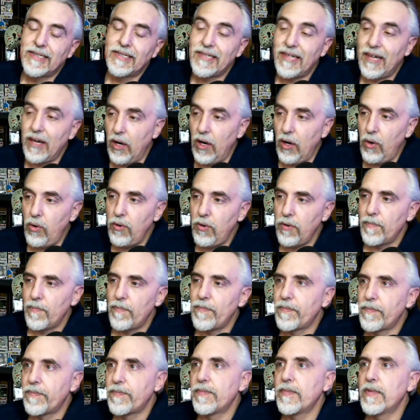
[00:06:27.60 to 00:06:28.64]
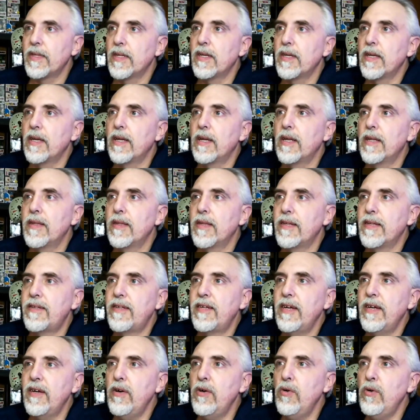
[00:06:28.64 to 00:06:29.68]
So, the
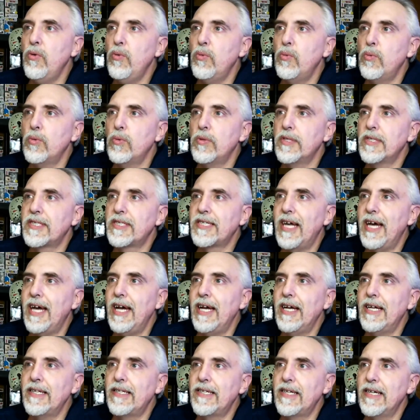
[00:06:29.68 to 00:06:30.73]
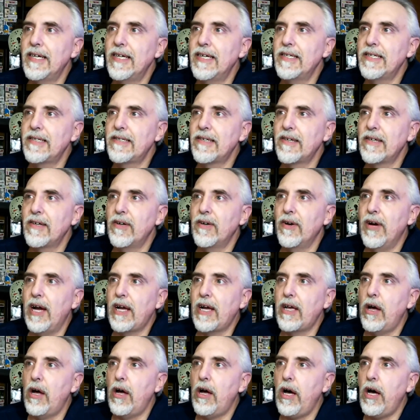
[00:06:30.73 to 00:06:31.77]
two scientists,
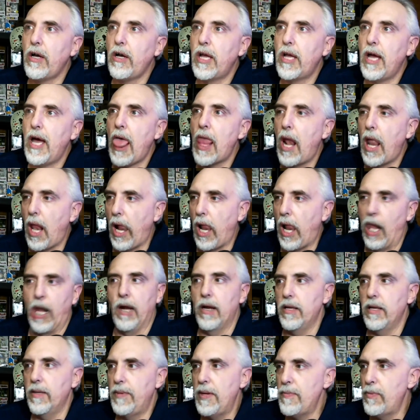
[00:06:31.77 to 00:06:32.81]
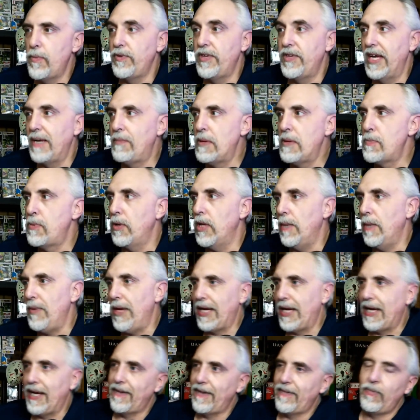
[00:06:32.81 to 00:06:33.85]
or I call them people who dig people
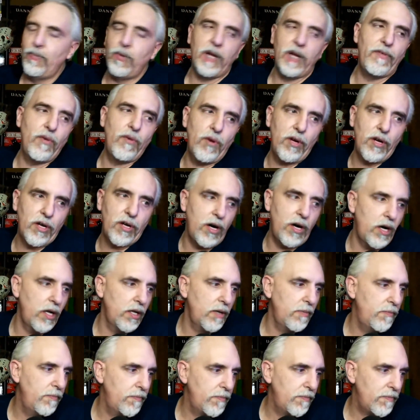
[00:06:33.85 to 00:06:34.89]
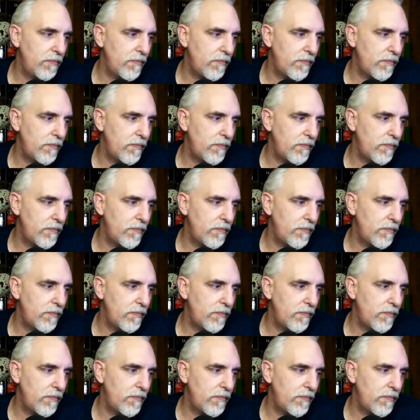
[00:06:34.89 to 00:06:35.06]
up, I guess, whatever you want to call them.